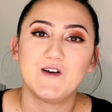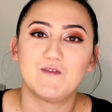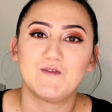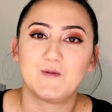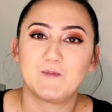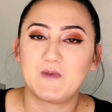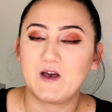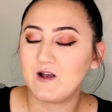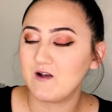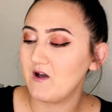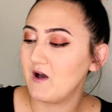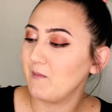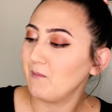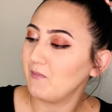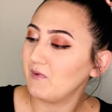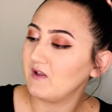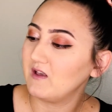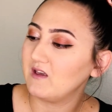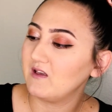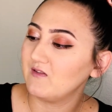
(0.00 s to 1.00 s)
from that
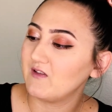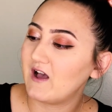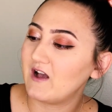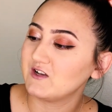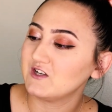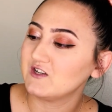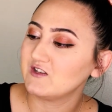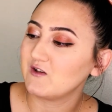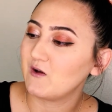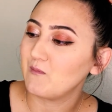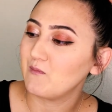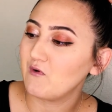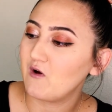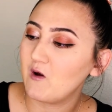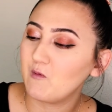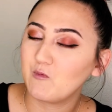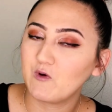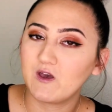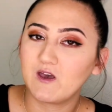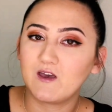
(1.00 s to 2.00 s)
company, Lashes on
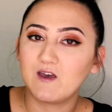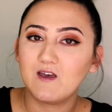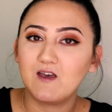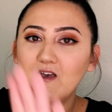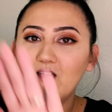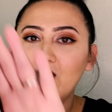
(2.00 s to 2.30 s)
Broadway.